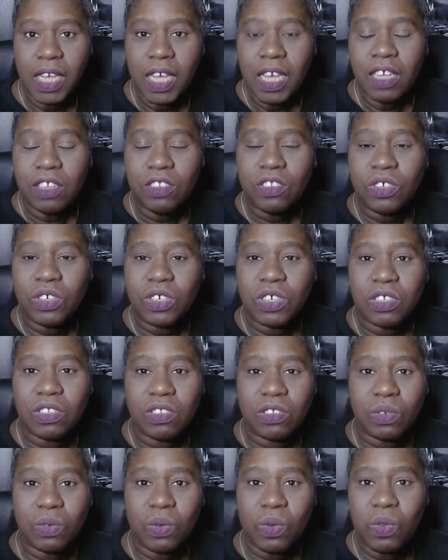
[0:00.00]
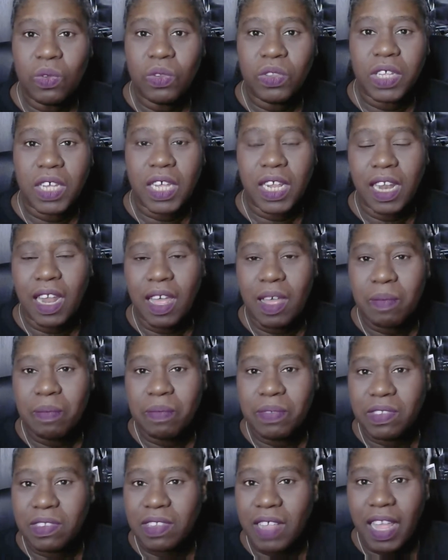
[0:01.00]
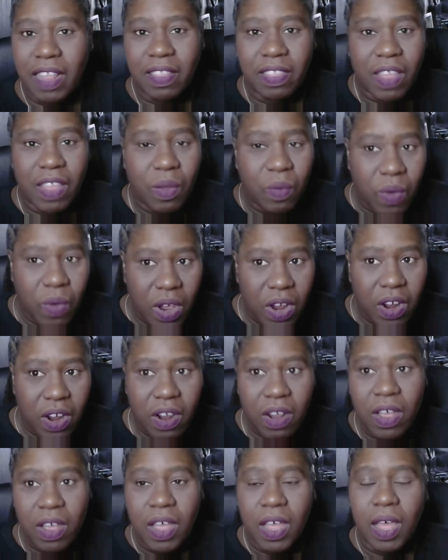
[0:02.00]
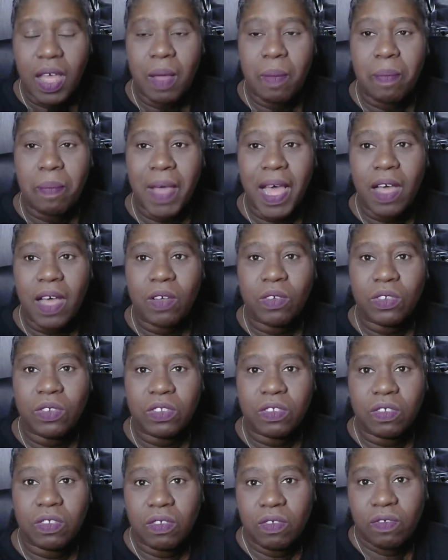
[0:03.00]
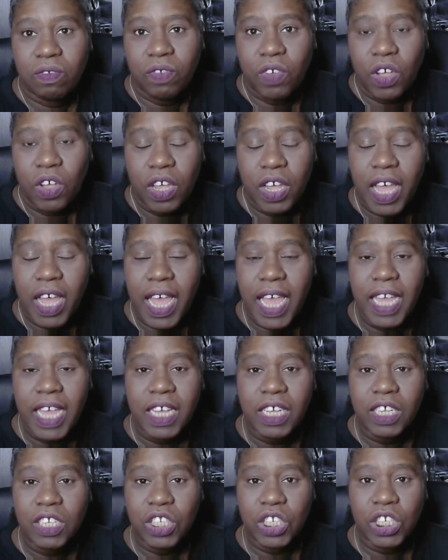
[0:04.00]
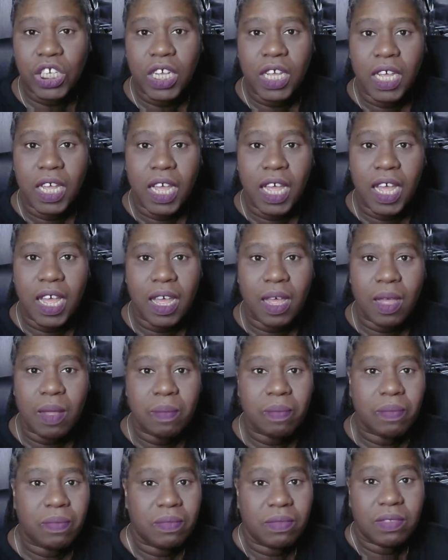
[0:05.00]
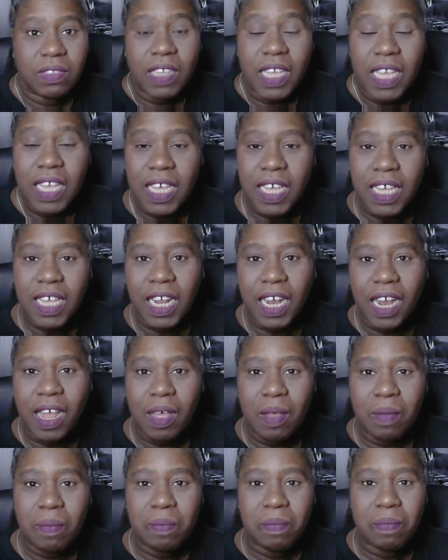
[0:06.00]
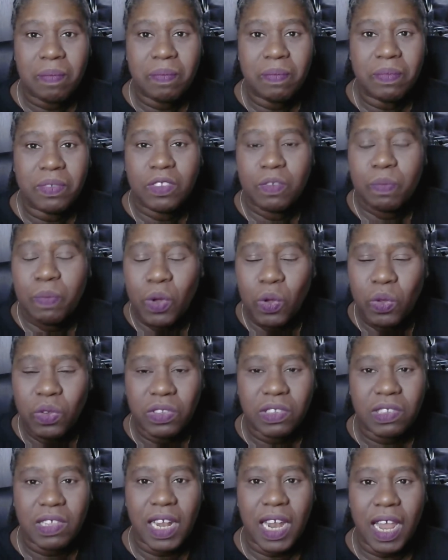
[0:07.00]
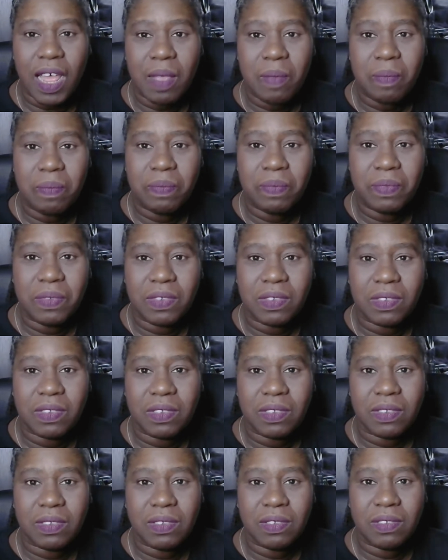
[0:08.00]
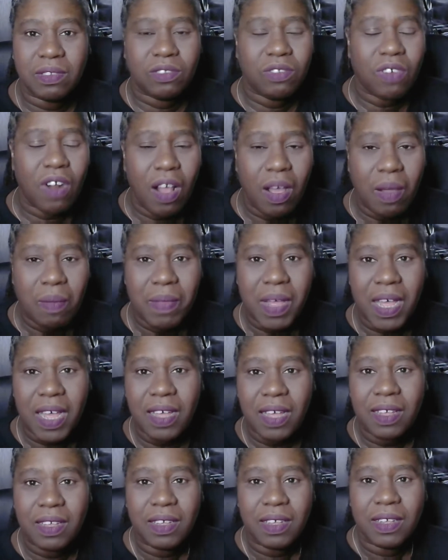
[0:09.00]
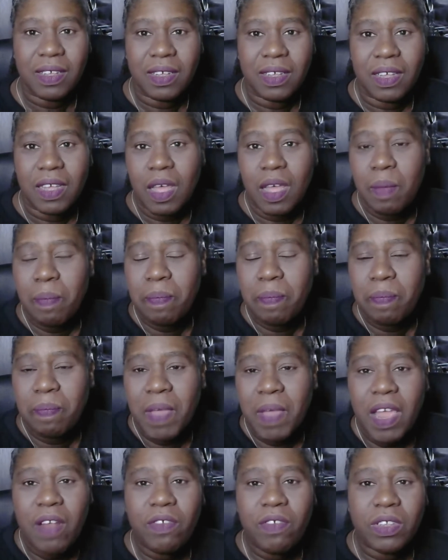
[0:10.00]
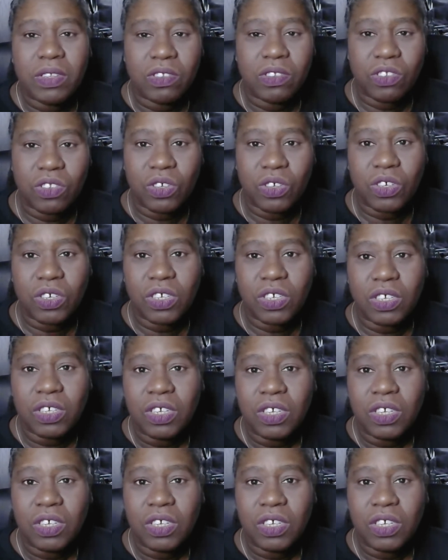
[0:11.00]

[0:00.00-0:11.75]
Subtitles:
took her to all the clubs that there were about for her age, singing clubs, sports clubs, drama. Her parents took her